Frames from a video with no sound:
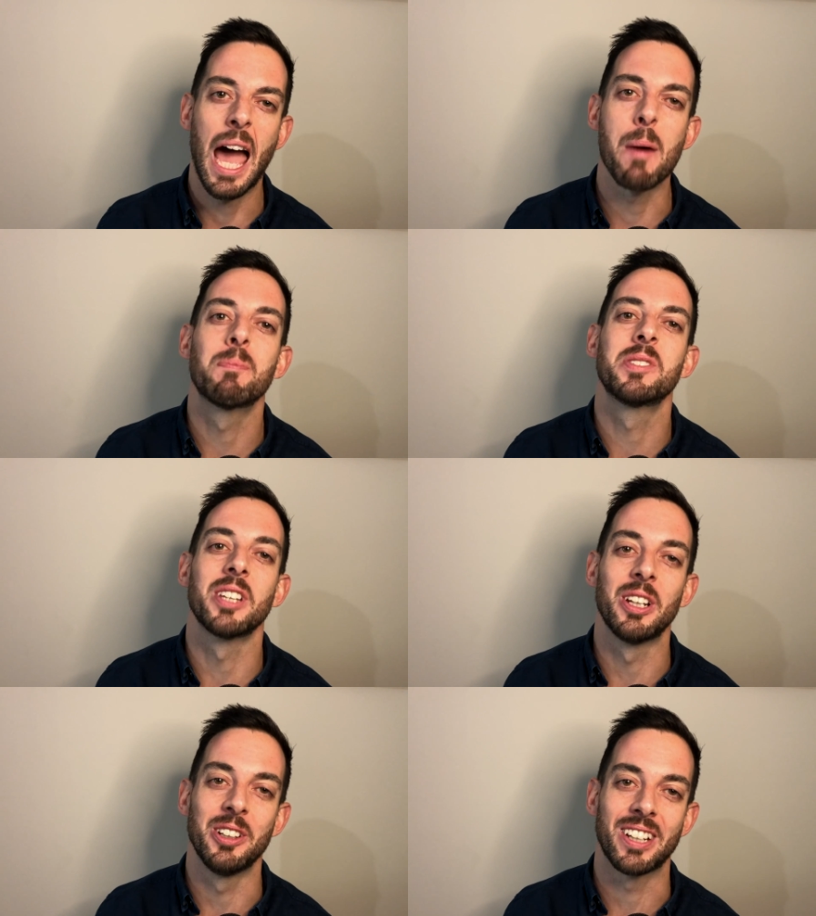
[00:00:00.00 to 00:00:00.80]

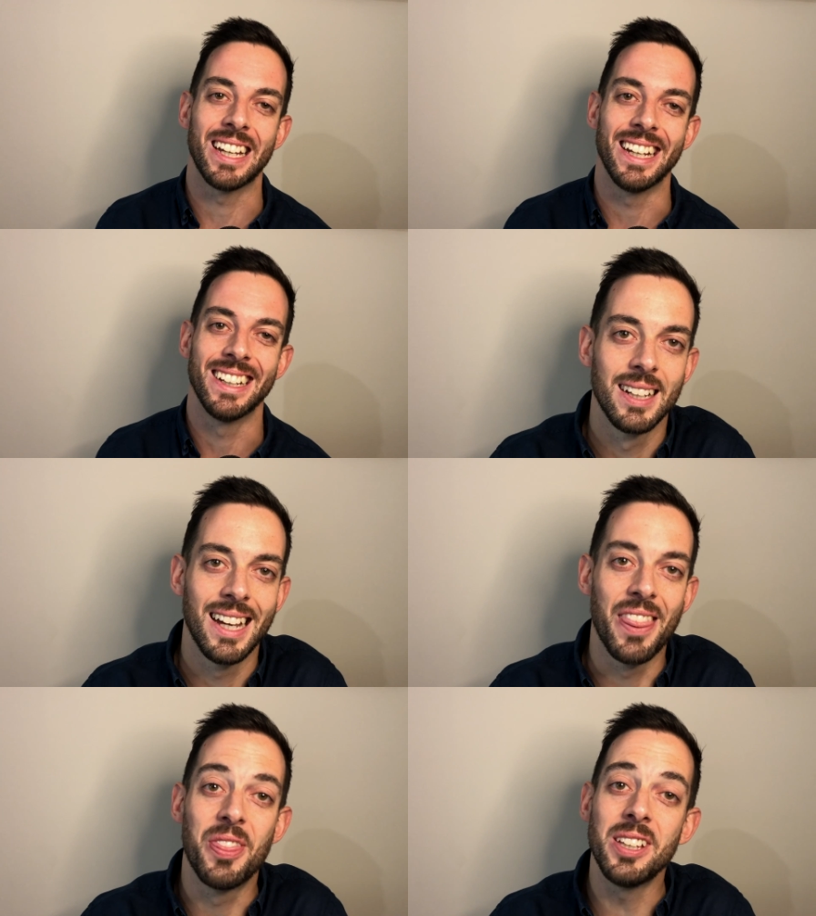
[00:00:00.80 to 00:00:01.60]
Absolutely.
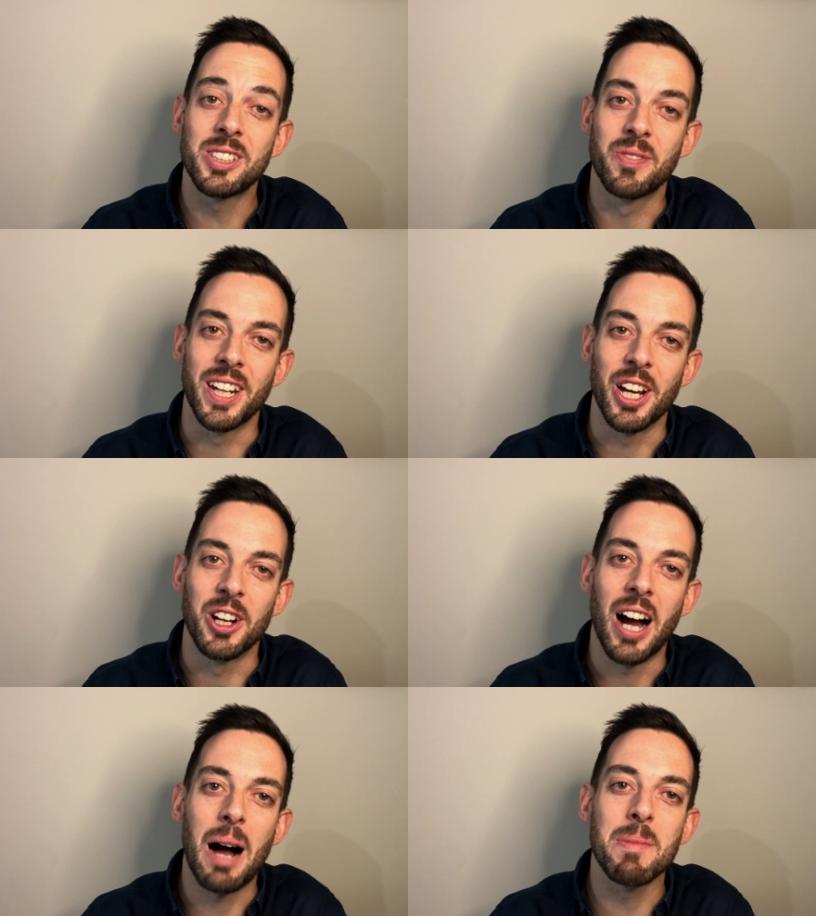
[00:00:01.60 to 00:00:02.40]
In this
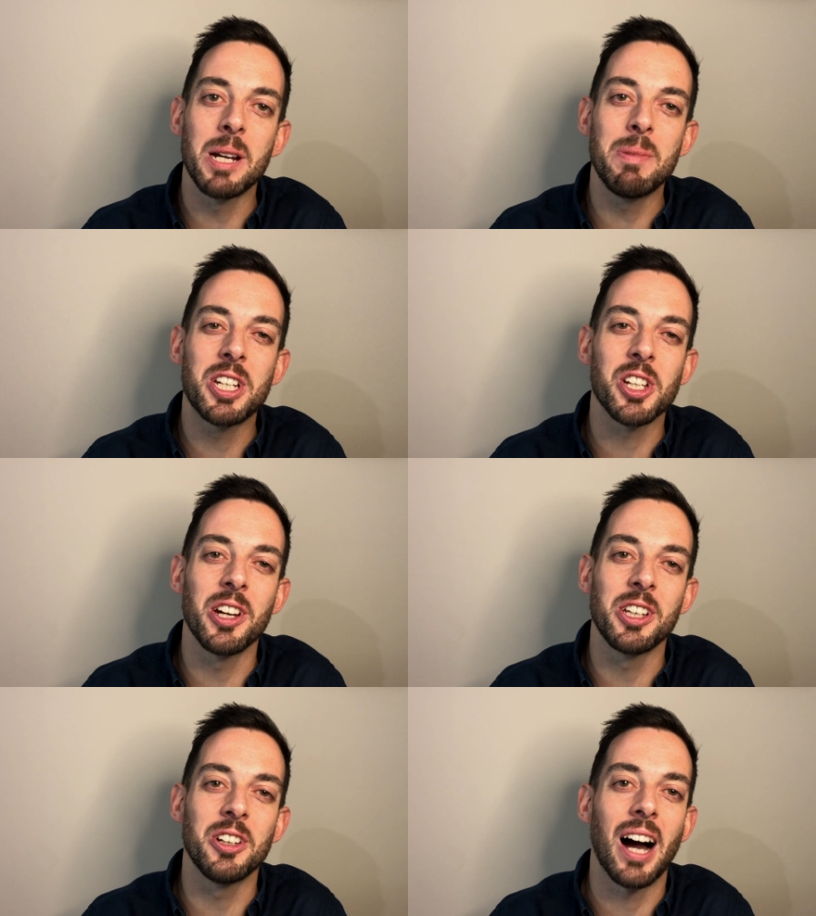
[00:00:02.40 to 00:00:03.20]
video, I'm going to be
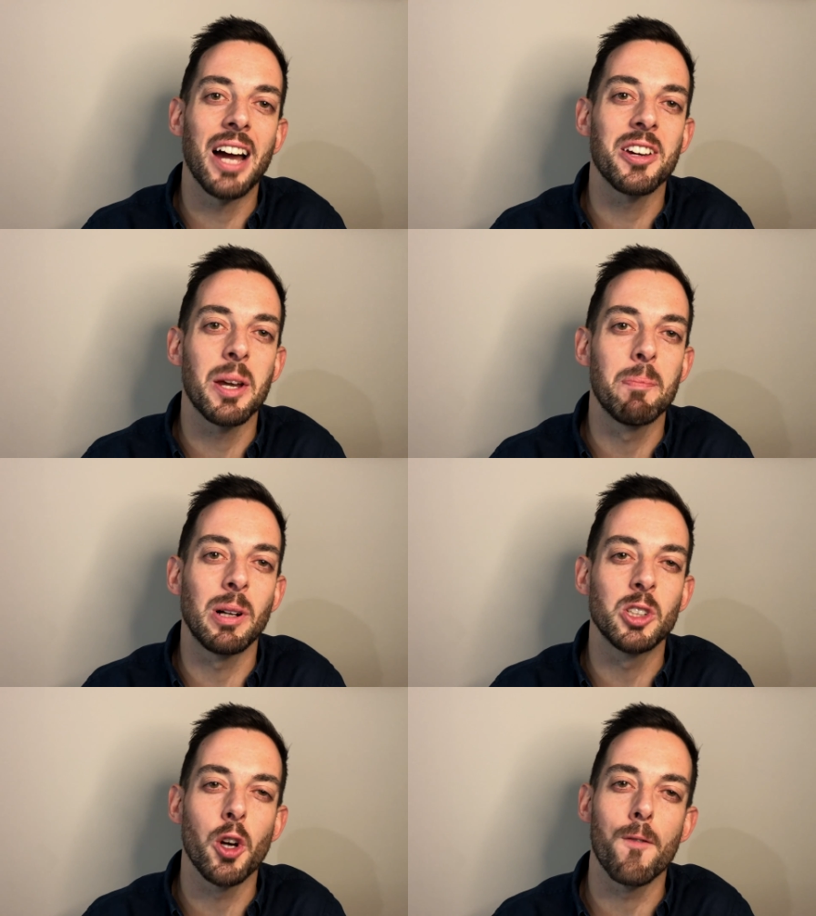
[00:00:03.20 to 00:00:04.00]
showing you how you can
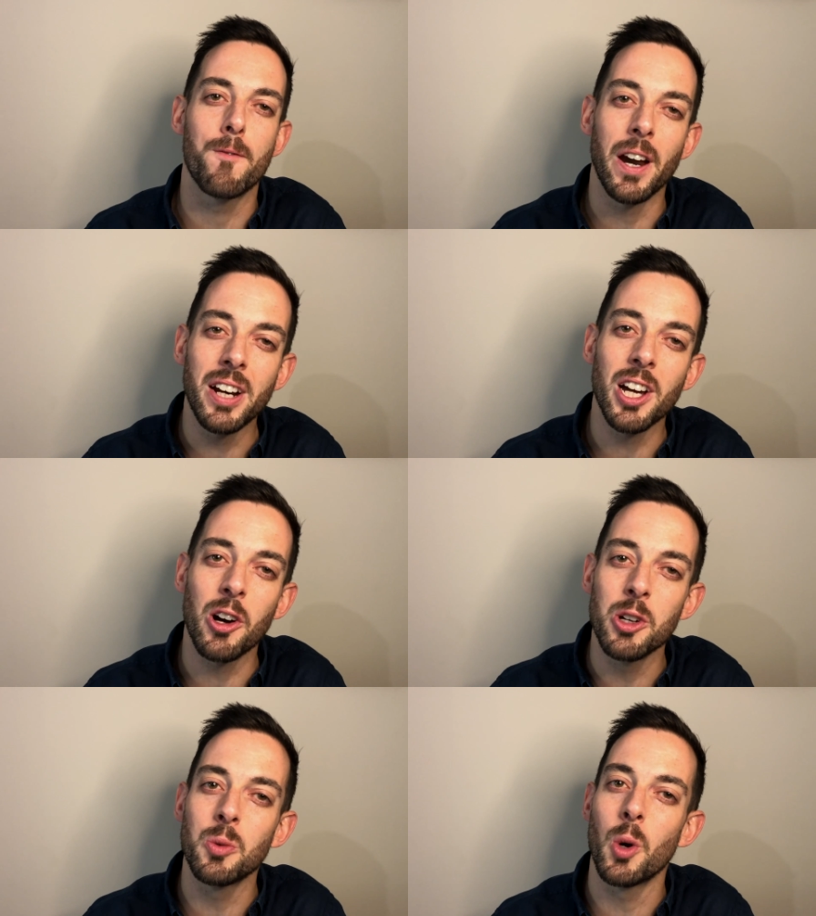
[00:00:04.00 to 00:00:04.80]
build your very
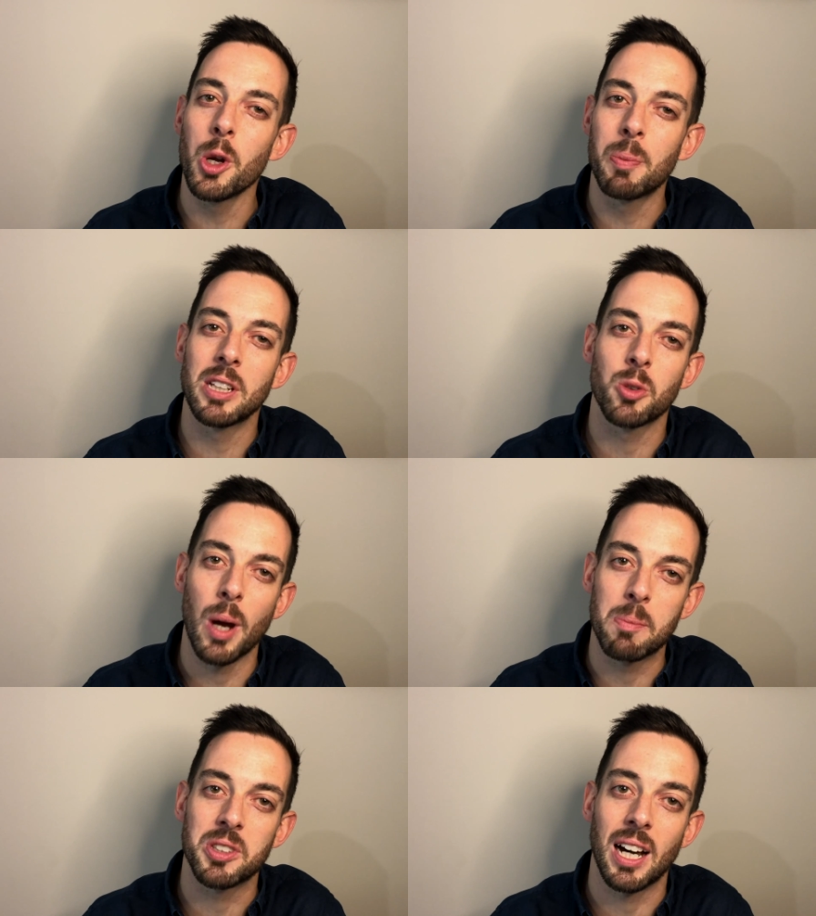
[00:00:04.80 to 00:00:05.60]
own WordPress
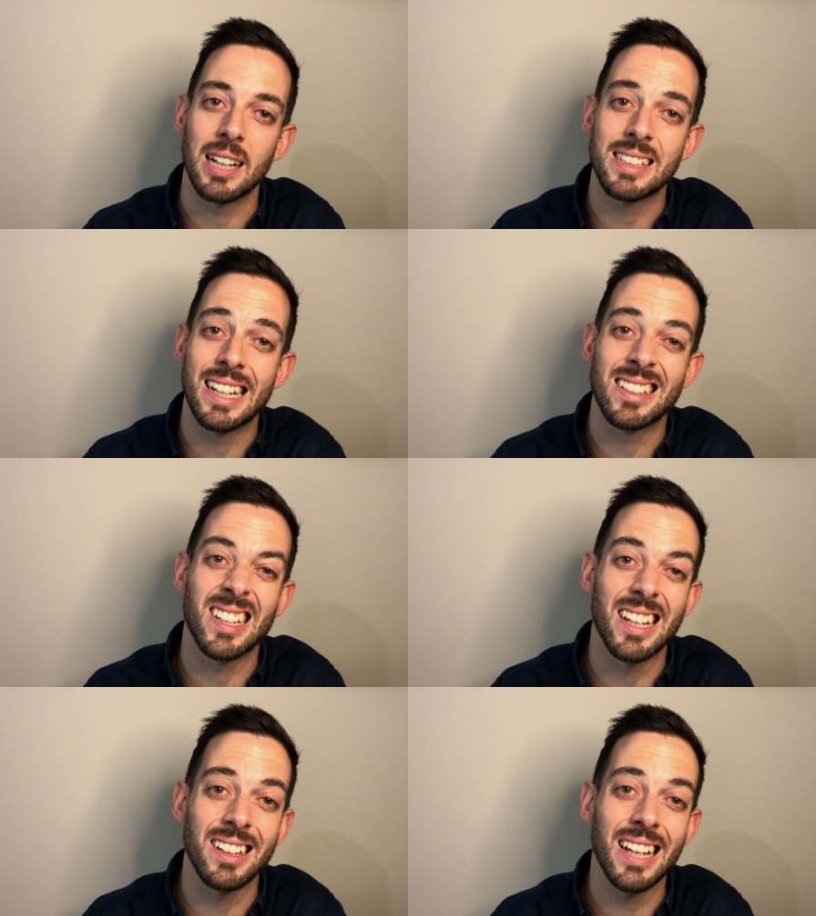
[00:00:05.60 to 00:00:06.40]
website in
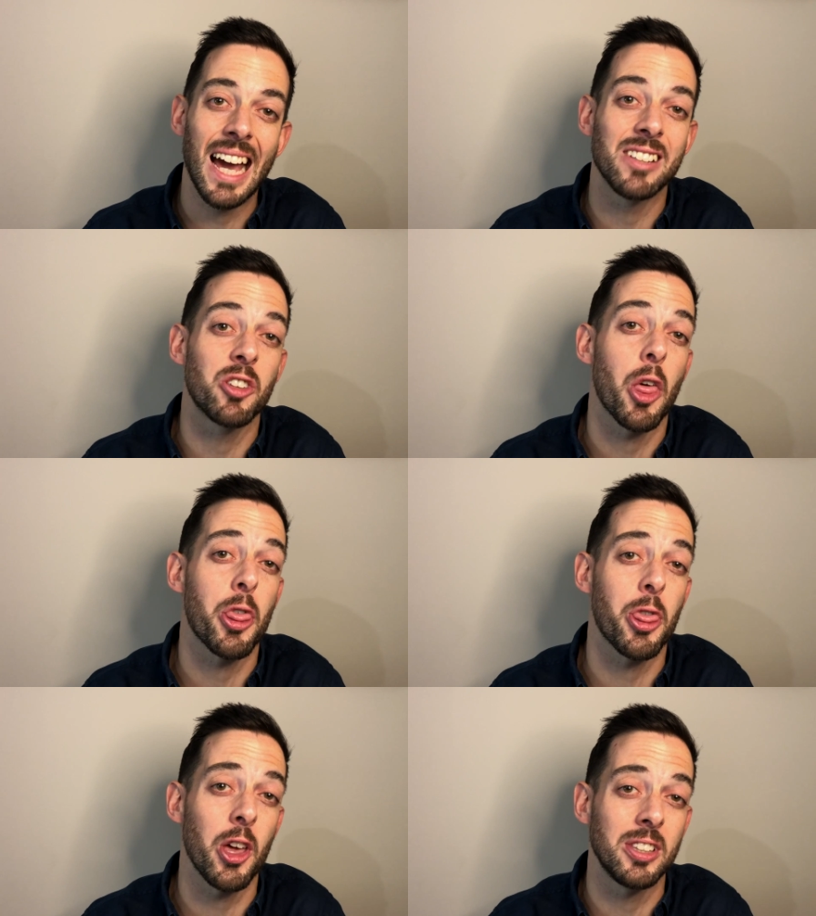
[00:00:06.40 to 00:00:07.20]
as little as
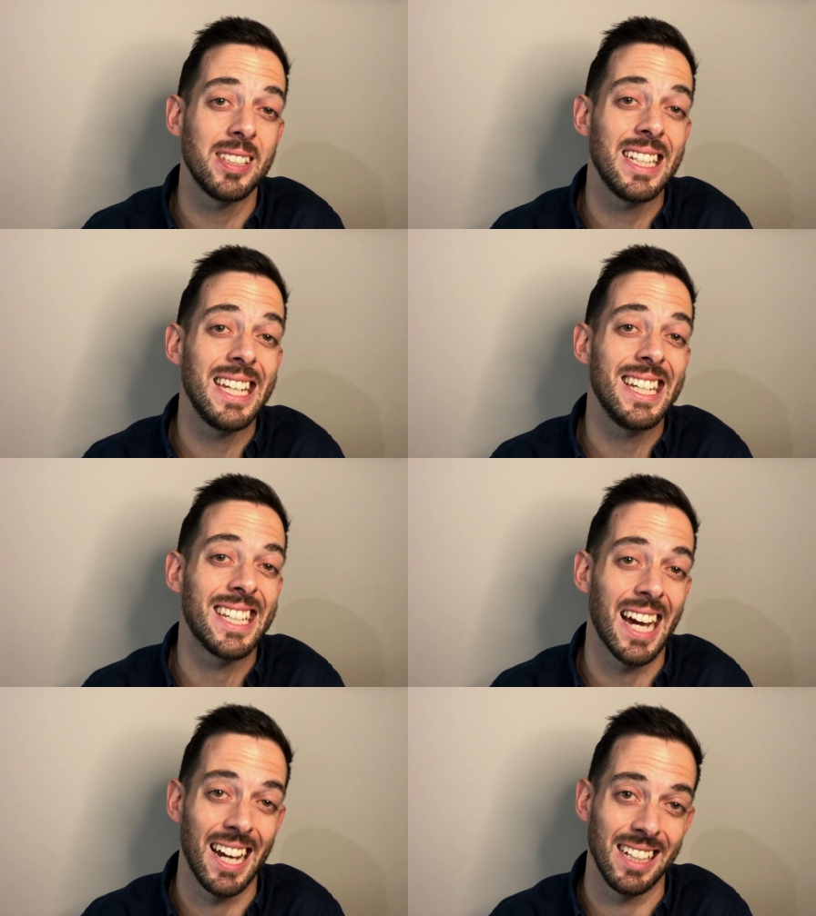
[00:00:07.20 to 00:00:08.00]
30
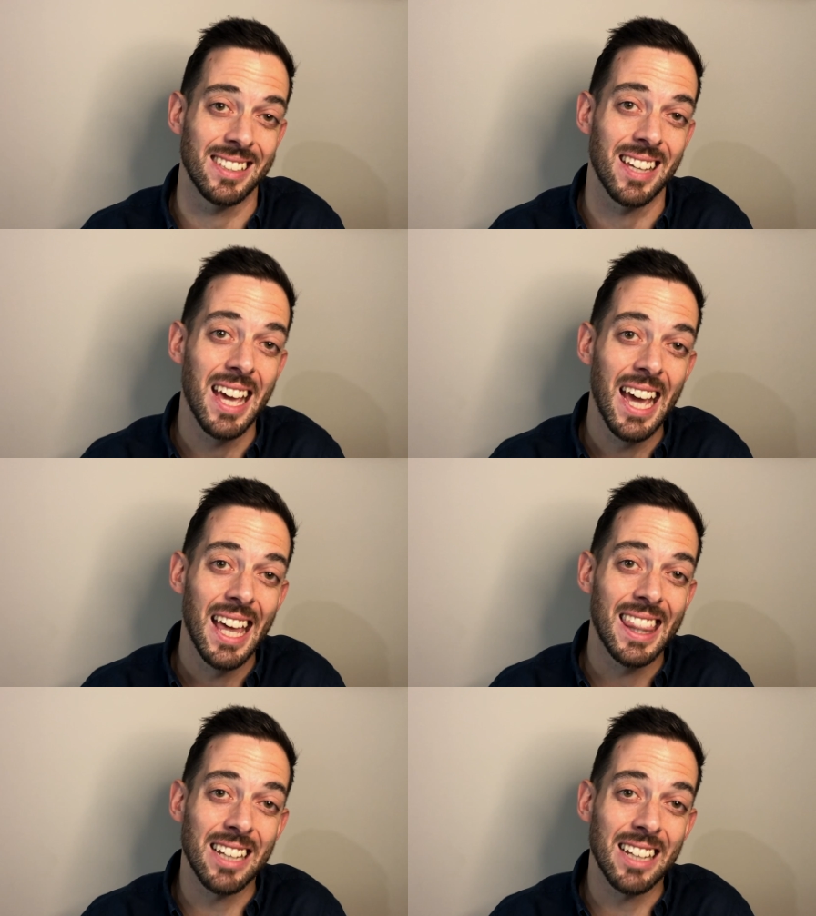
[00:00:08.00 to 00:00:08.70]
days.